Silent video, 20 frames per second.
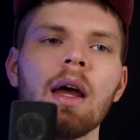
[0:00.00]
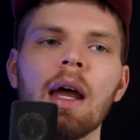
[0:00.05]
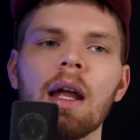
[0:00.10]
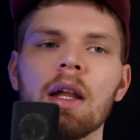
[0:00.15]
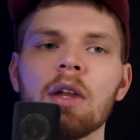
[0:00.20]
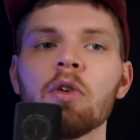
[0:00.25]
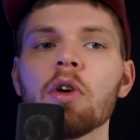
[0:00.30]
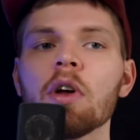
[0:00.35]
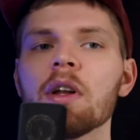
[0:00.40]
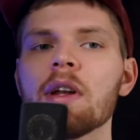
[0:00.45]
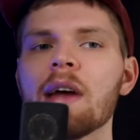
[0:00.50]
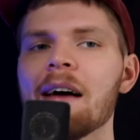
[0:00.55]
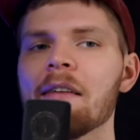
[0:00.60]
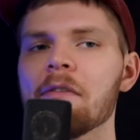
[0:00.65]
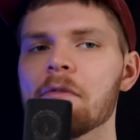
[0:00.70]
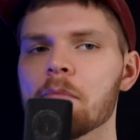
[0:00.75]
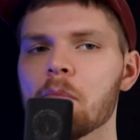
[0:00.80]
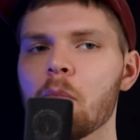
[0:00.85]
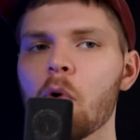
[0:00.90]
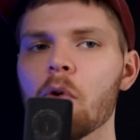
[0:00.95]
And you could
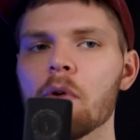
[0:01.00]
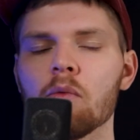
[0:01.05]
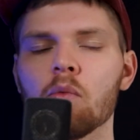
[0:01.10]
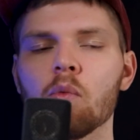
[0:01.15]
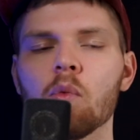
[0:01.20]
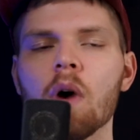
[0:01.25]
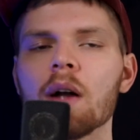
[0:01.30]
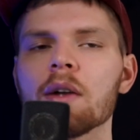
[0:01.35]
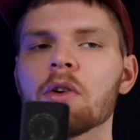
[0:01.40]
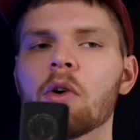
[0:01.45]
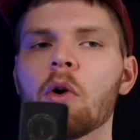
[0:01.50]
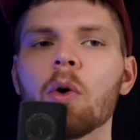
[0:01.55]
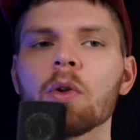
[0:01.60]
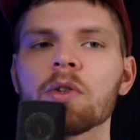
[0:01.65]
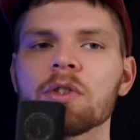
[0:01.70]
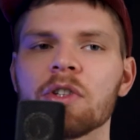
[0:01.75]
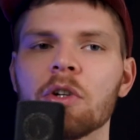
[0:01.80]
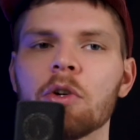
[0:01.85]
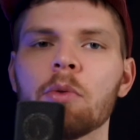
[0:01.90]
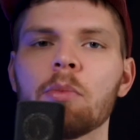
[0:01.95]
have more than one goal
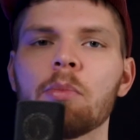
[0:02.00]
too,